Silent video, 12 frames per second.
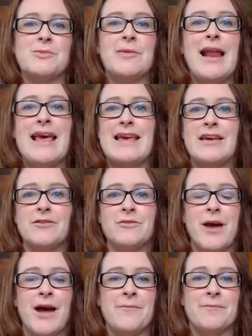
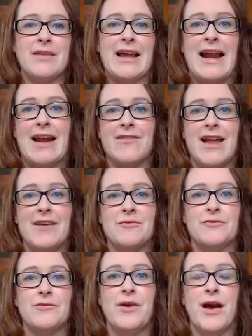playing the clarinet
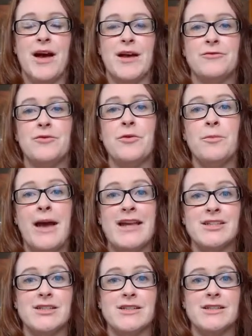for
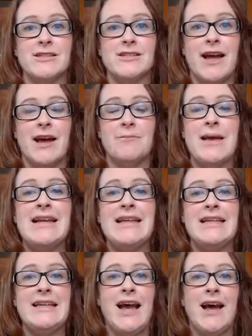patients,
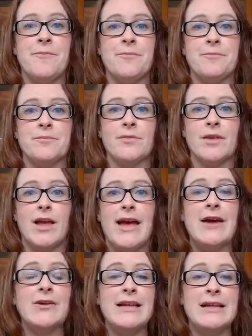mainly
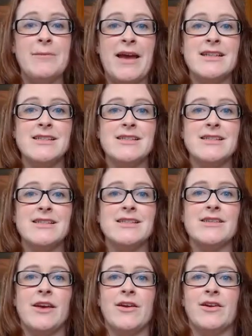elderly patients.
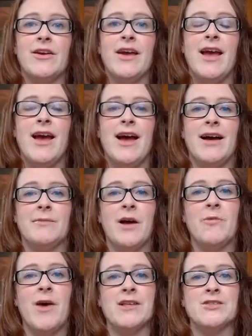So
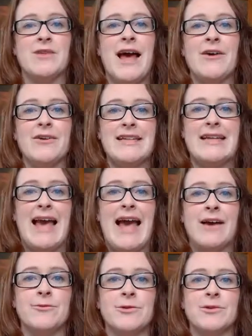I worked on elderly
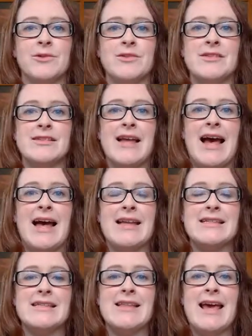care wards,
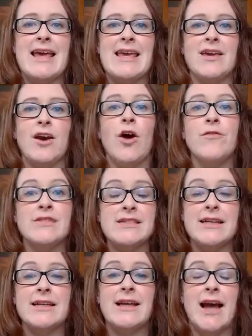and they
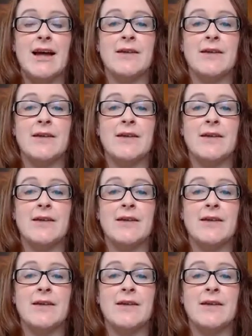obviously